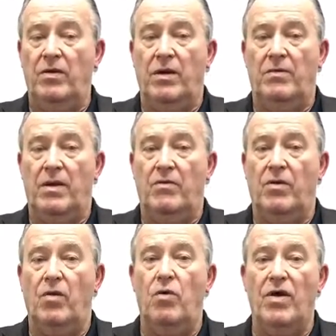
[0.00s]
I
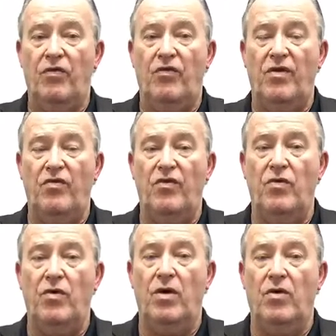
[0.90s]
request that
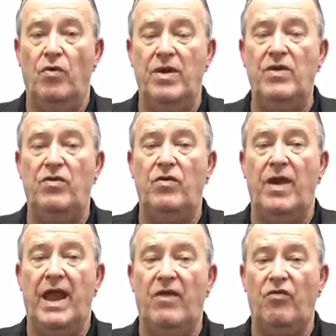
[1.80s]
you agree to
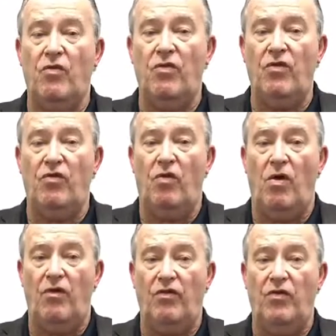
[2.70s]
answer this
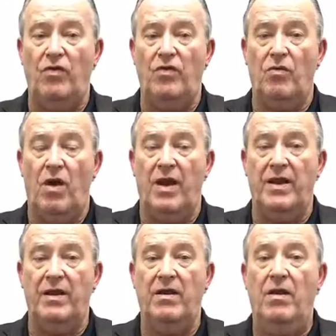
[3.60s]
lawsuit in
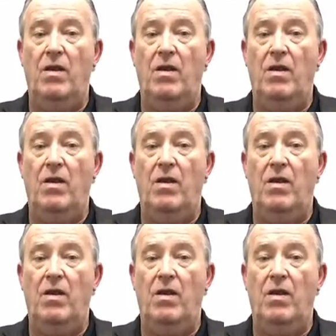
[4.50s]
writing